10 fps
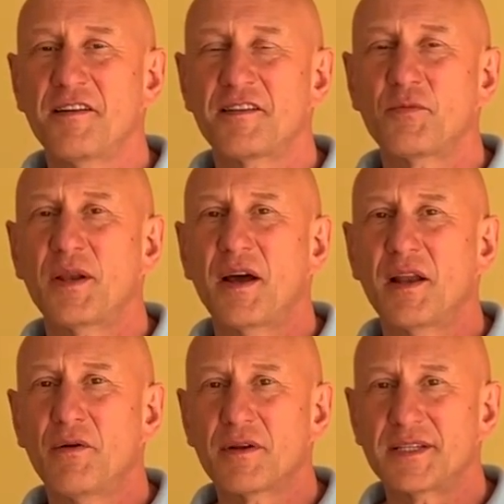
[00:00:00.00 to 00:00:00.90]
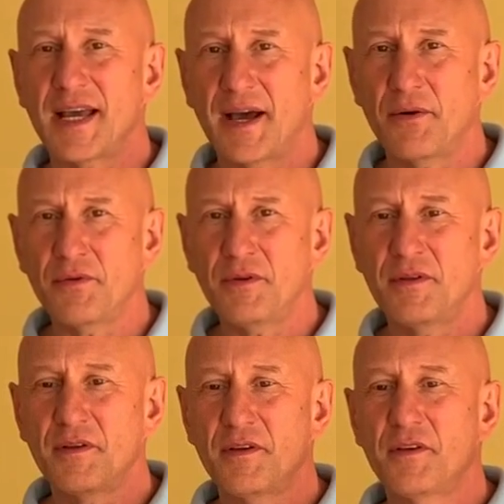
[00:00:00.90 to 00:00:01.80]
So when I look down,
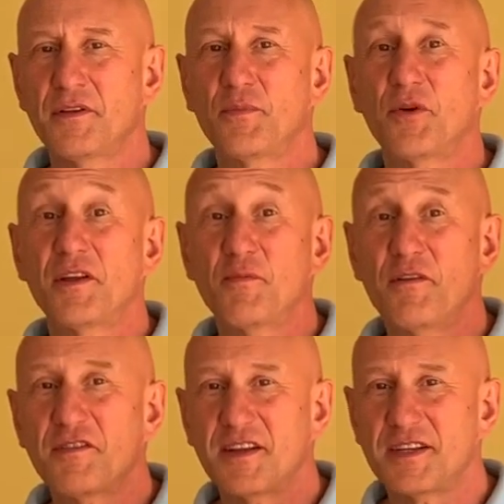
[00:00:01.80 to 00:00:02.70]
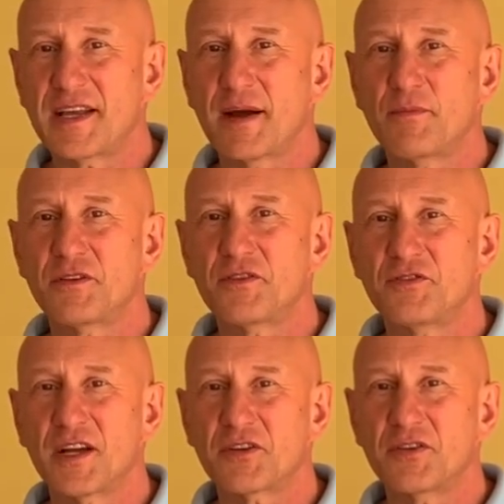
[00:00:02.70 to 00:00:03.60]
the body moves in a downward
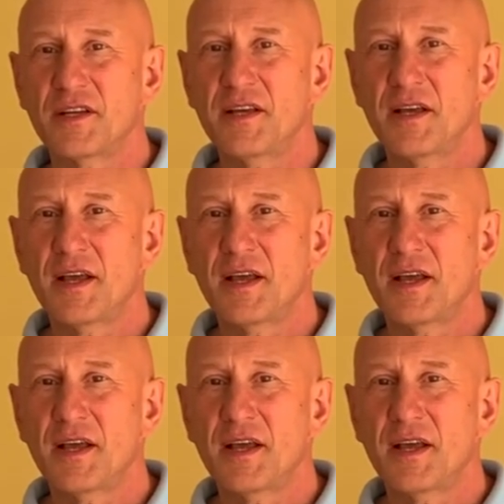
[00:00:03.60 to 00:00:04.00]
trajectory